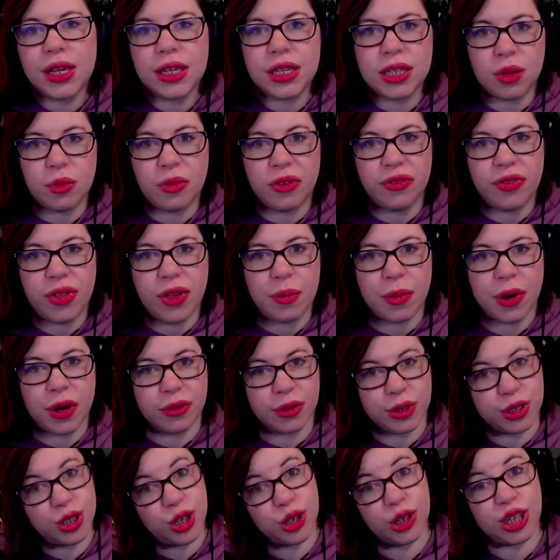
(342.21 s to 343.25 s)
Some of them are
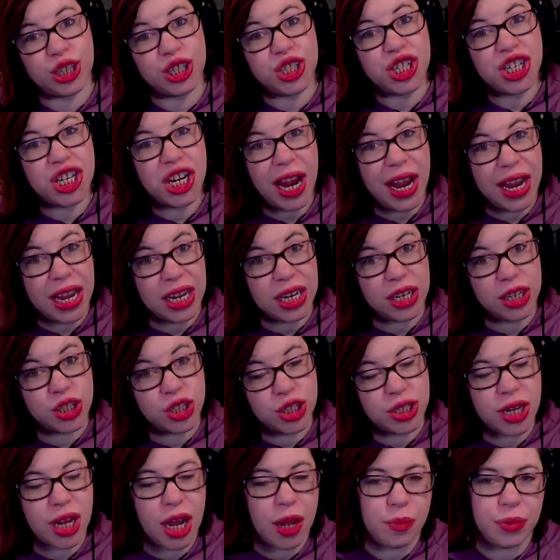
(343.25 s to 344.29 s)
returning
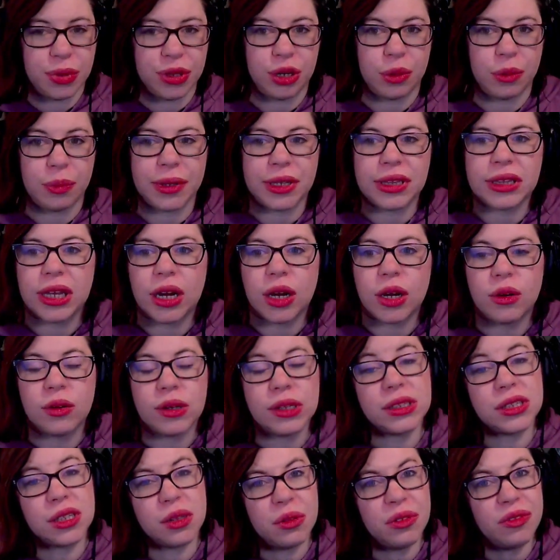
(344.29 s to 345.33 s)
changed up a little bit, though,
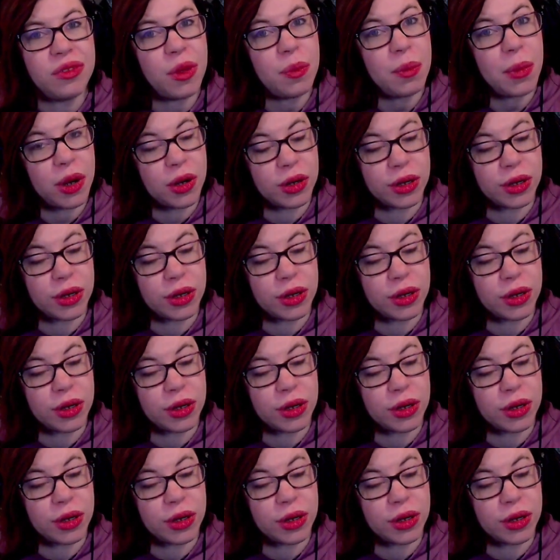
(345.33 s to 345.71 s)
and some of them are